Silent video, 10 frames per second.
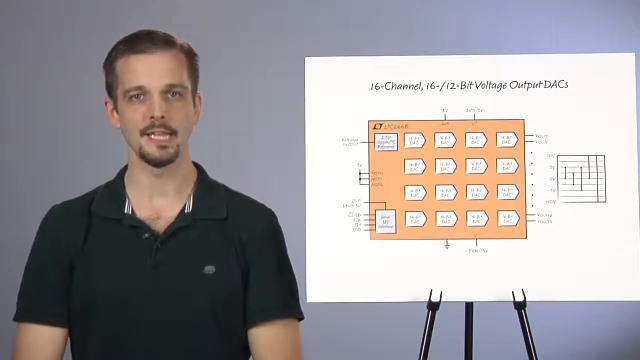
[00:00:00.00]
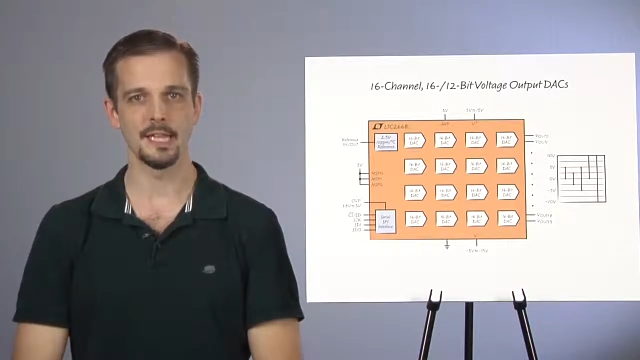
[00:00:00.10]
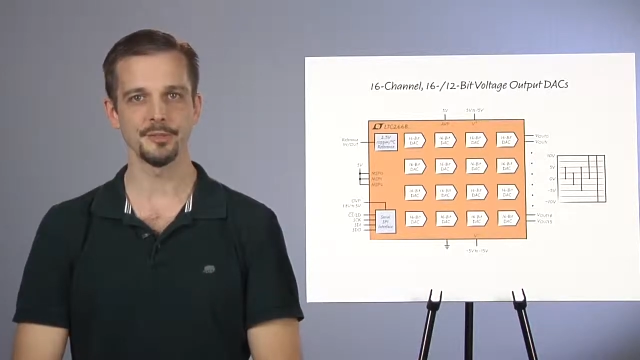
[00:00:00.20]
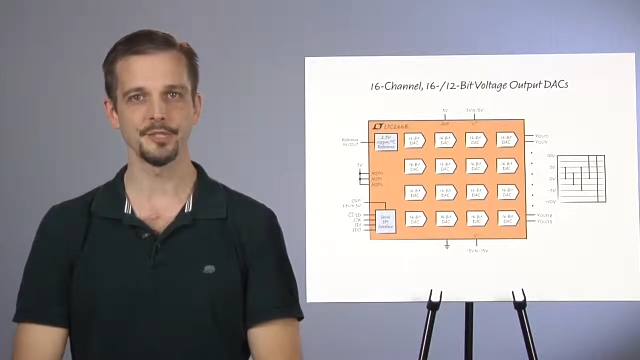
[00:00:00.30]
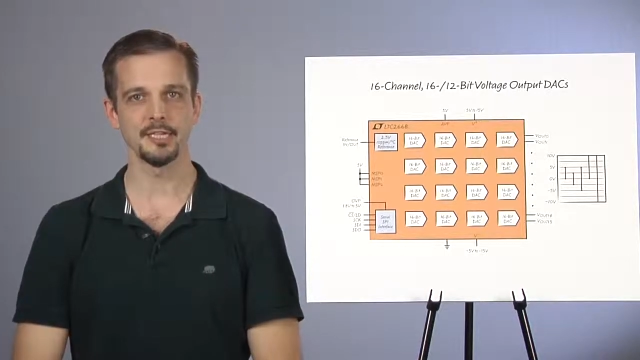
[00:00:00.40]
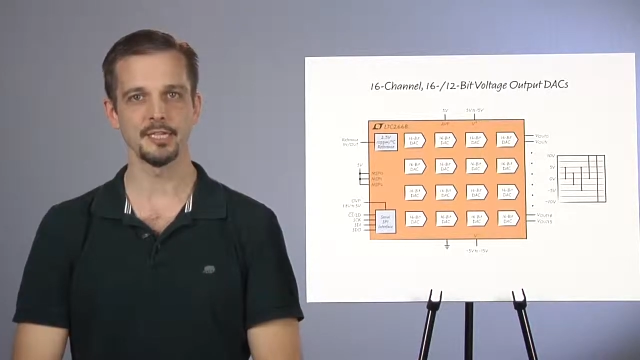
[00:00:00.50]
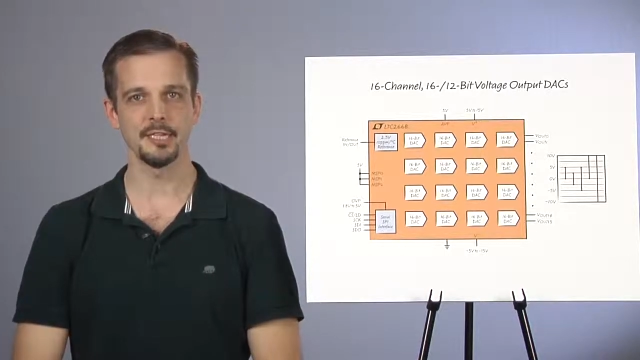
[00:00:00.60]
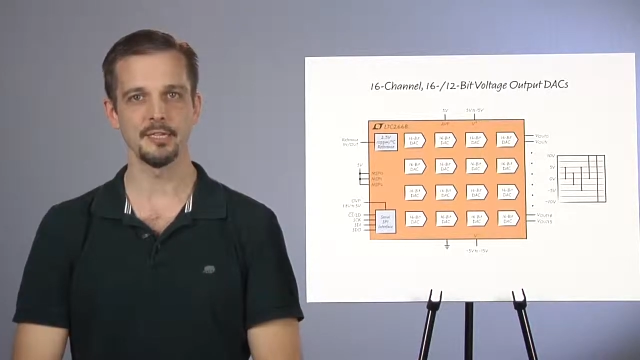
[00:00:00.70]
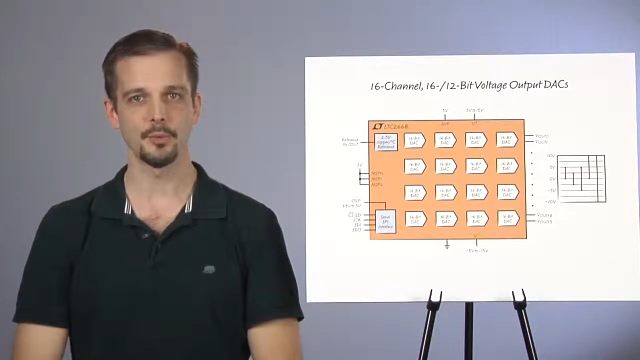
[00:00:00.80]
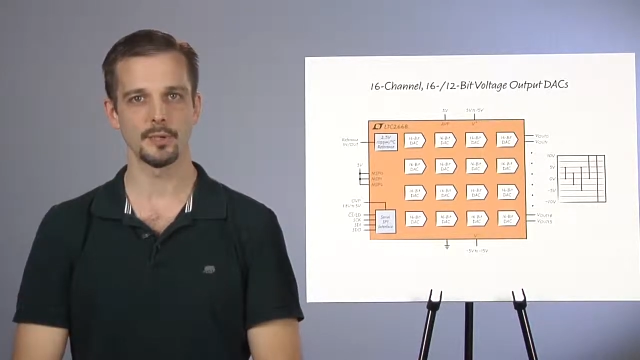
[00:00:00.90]
the
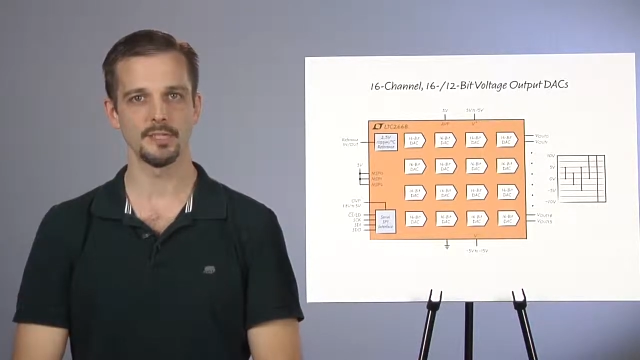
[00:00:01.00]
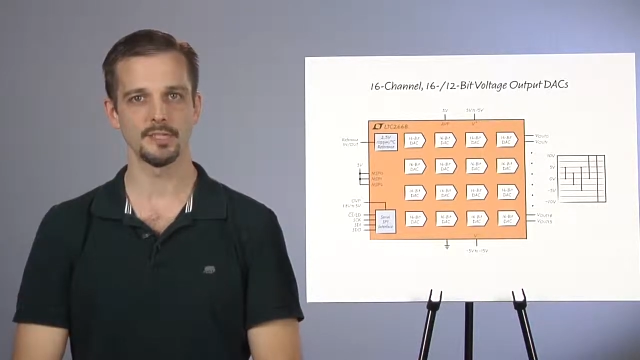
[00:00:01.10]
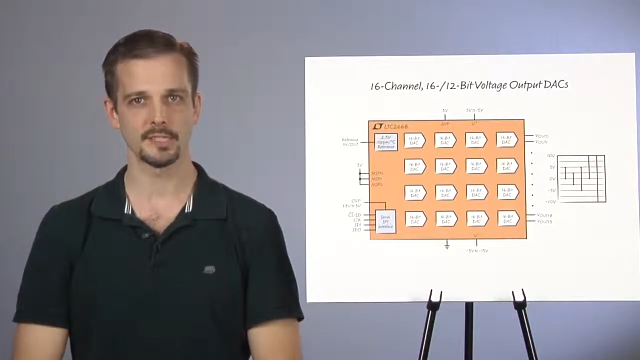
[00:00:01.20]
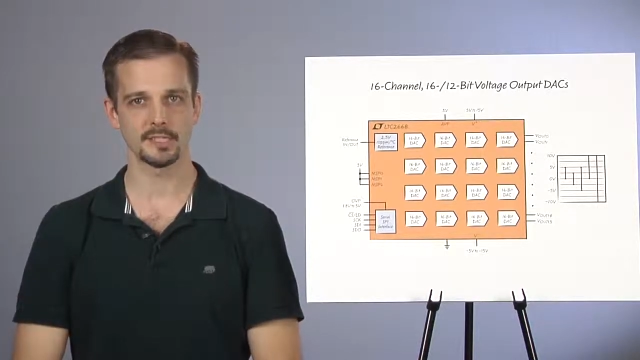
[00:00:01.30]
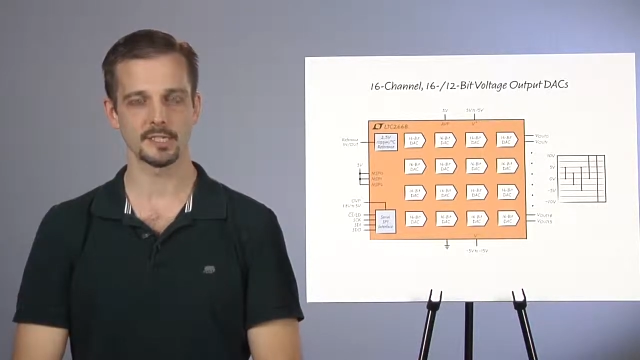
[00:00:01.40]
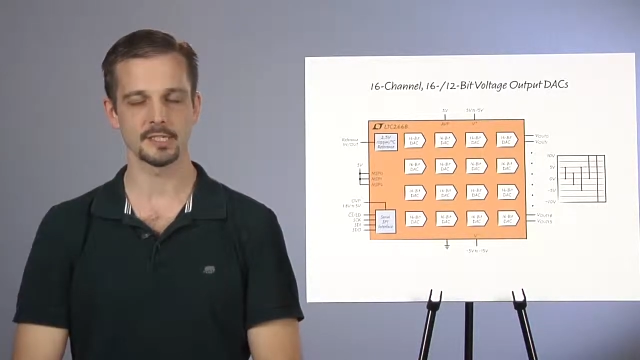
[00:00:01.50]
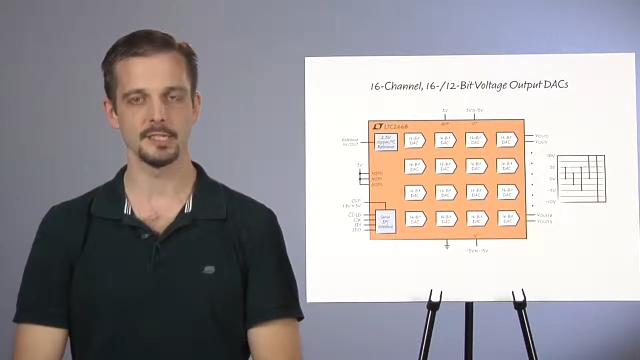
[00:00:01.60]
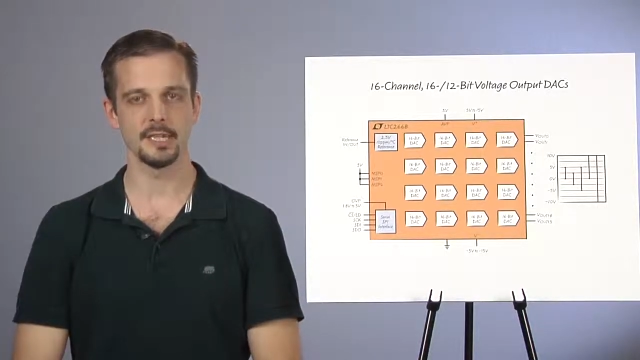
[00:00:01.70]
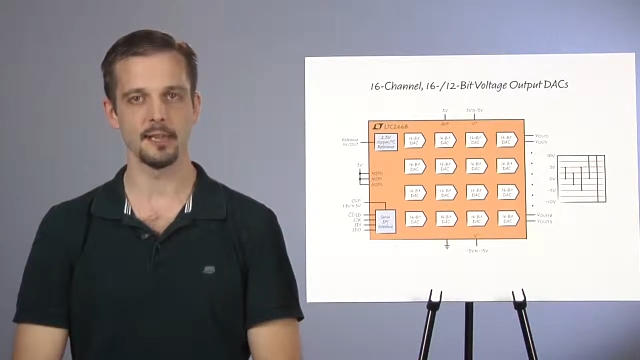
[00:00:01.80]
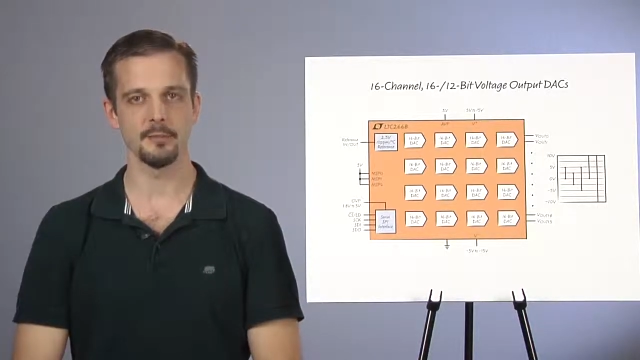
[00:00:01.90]
LTC
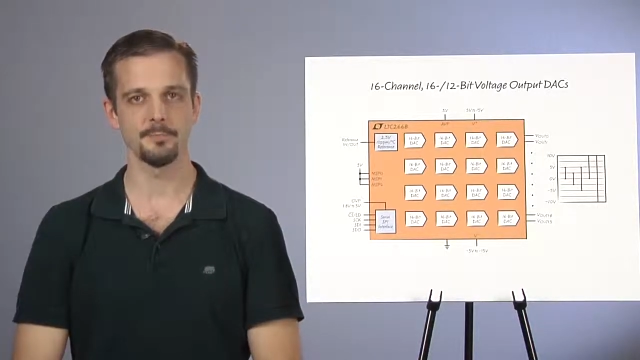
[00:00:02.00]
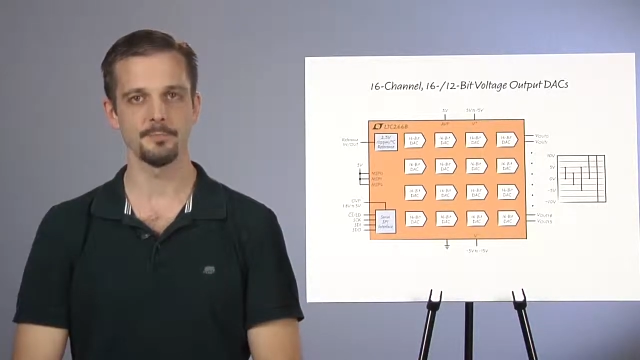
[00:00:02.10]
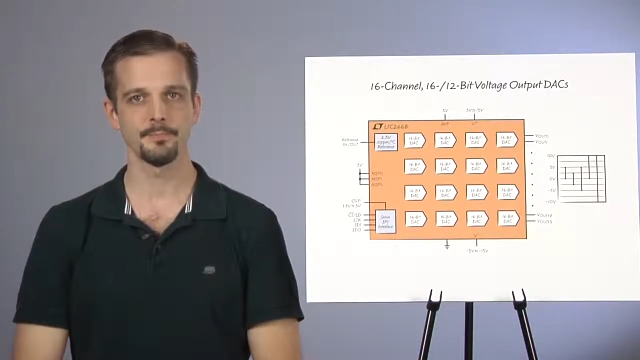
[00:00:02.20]
2668.